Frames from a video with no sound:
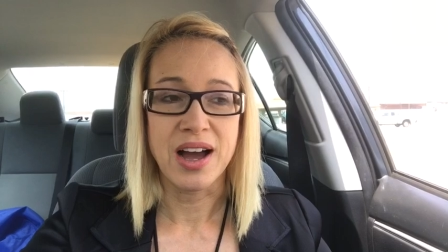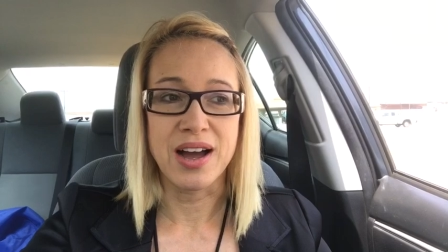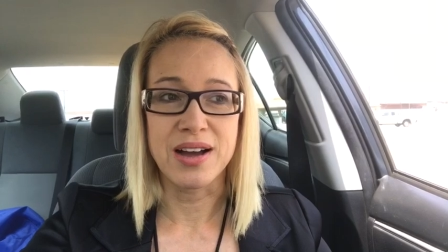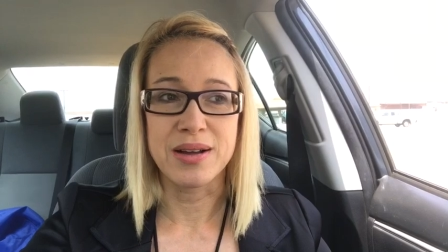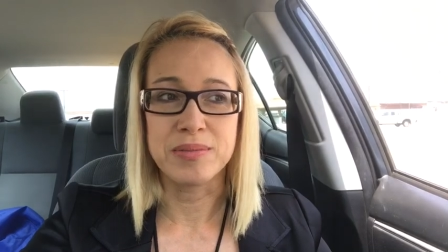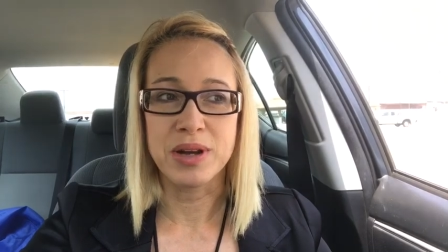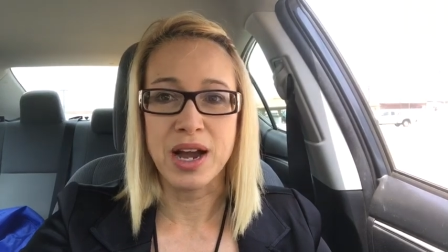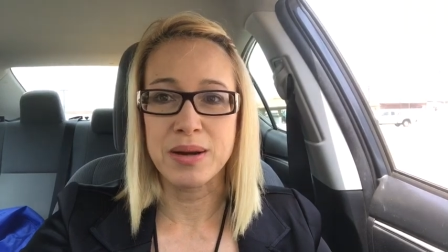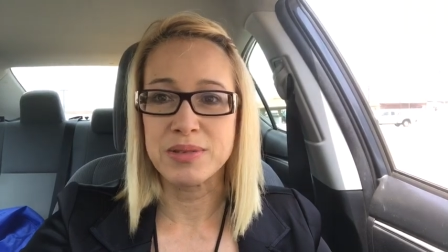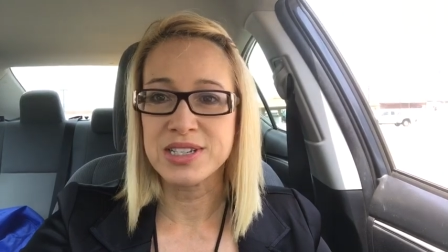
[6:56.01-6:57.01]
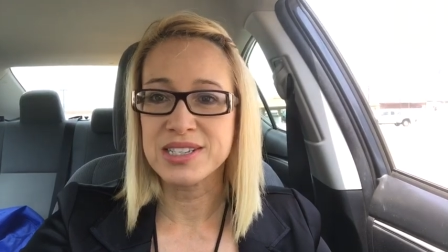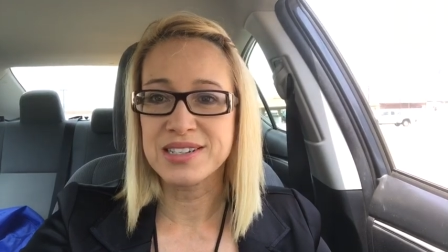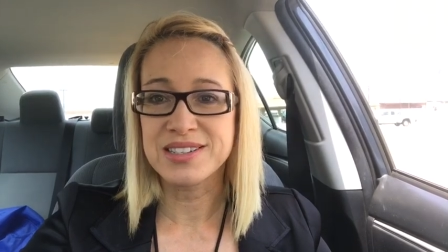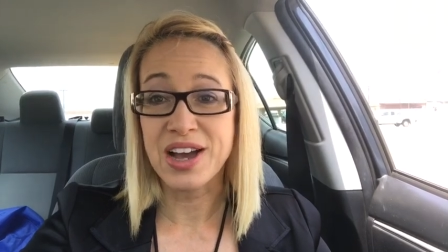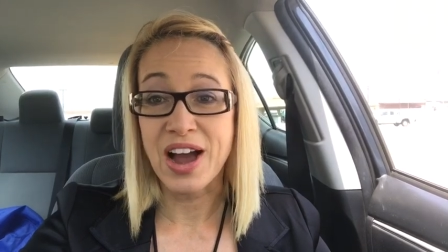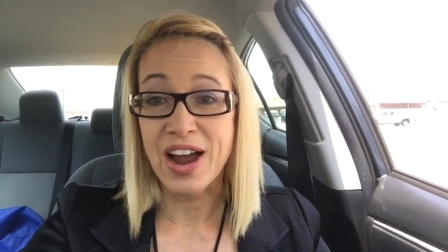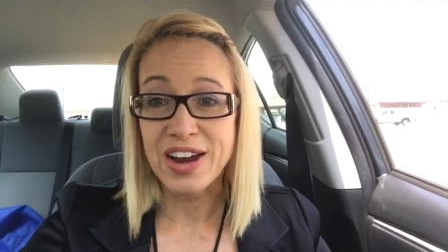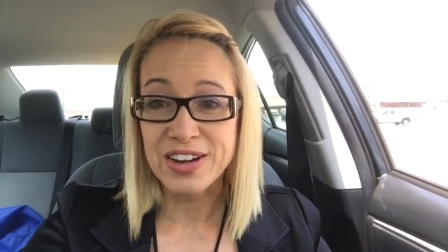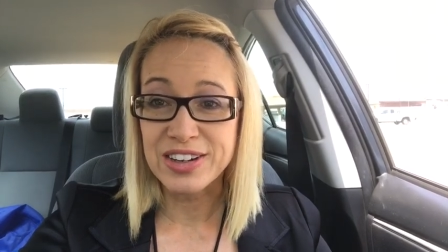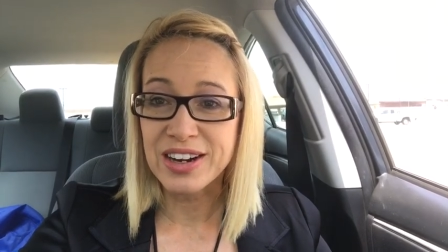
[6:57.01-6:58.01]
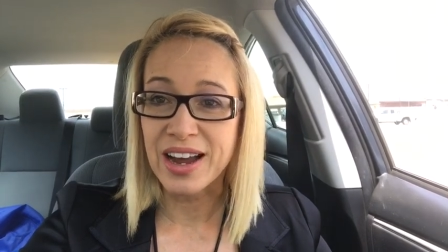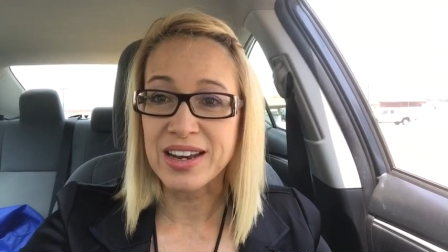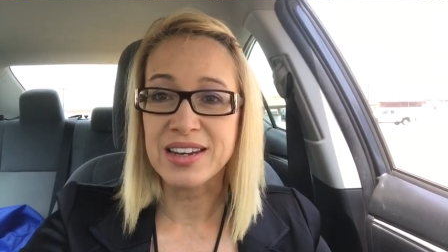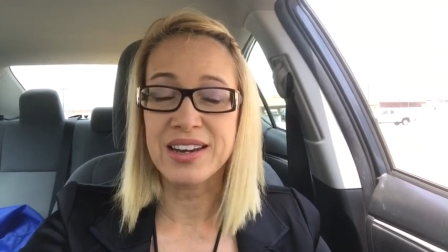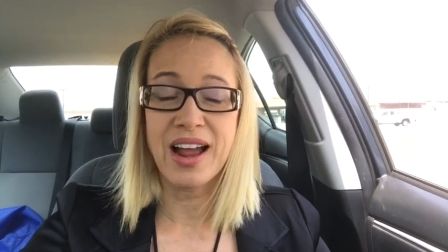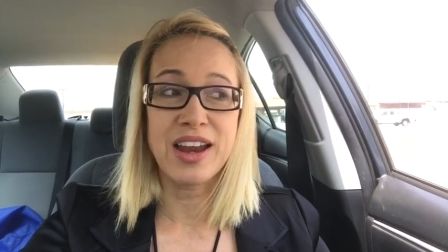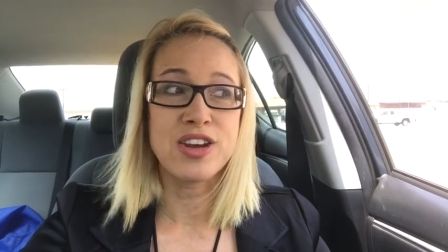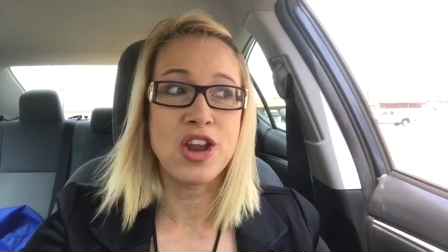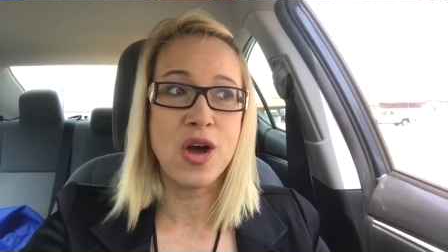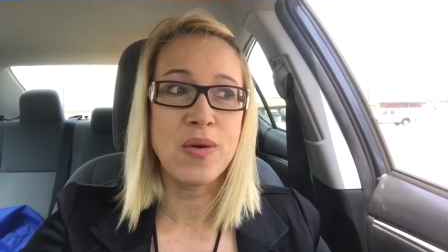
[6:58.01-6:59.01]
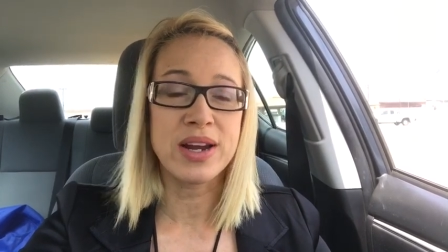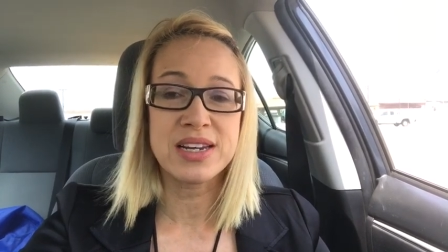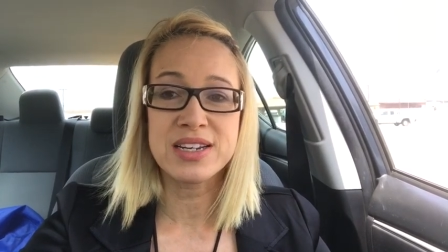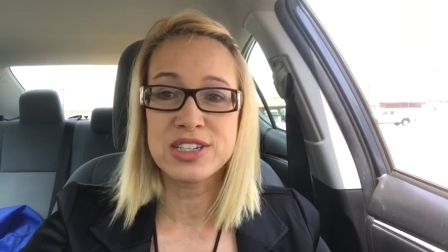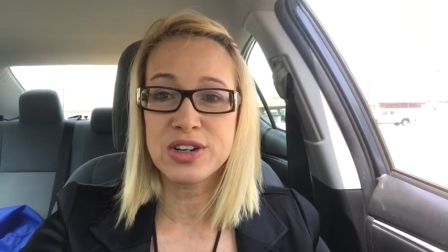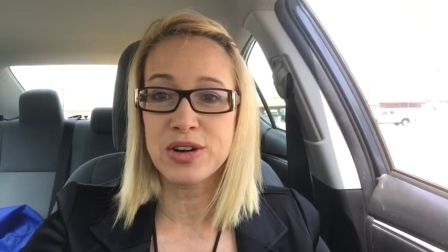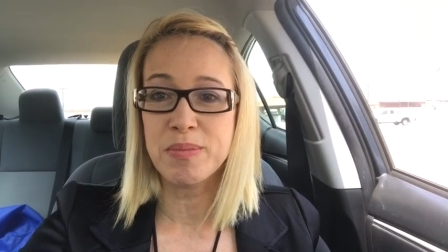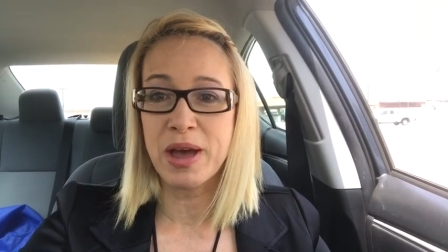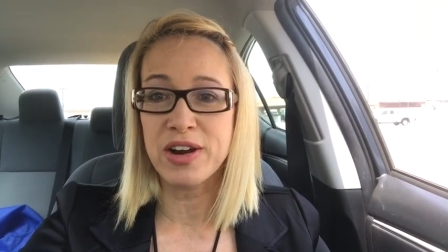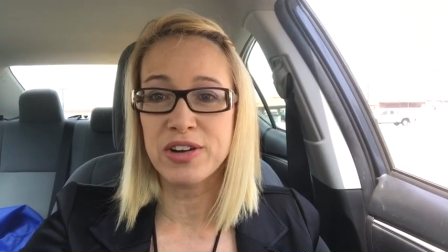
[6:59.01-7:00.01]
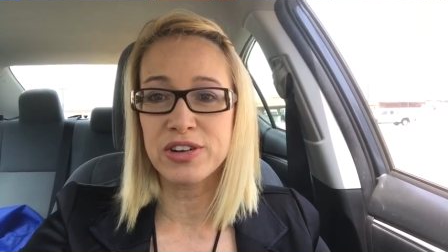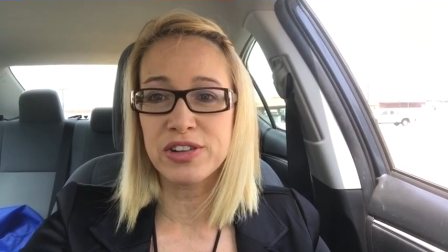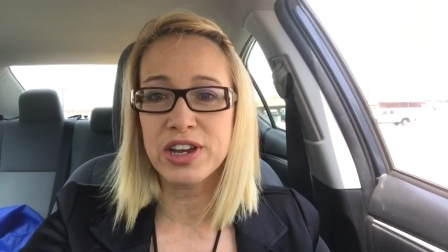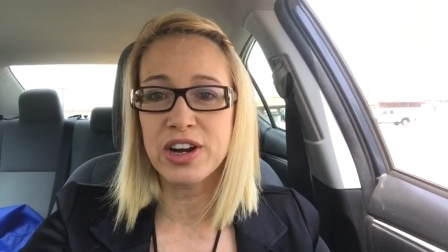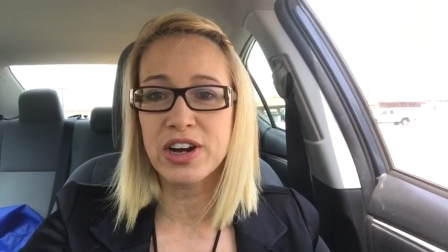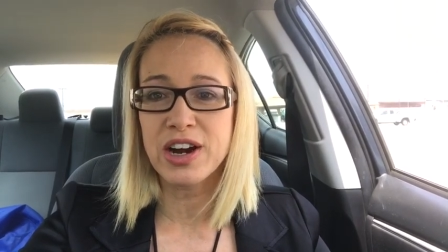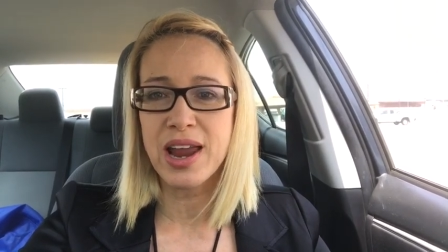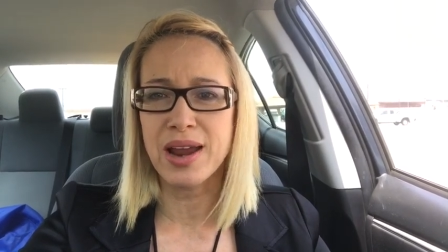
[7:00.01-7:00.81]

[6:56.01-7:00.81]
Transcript: Um, I'm just tired. I, I know I need to go to bed earlier.